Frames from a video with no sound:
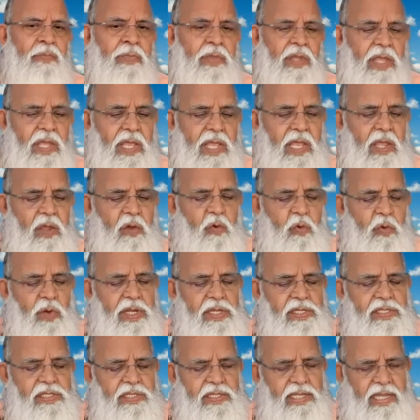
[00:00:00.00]
He who
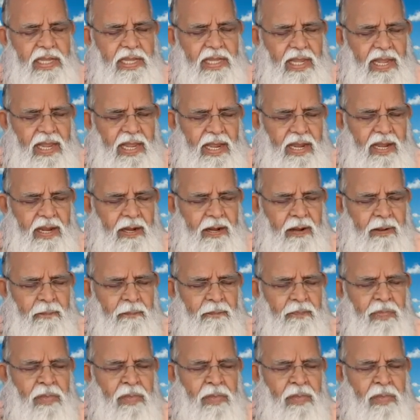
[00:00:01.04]
is seeking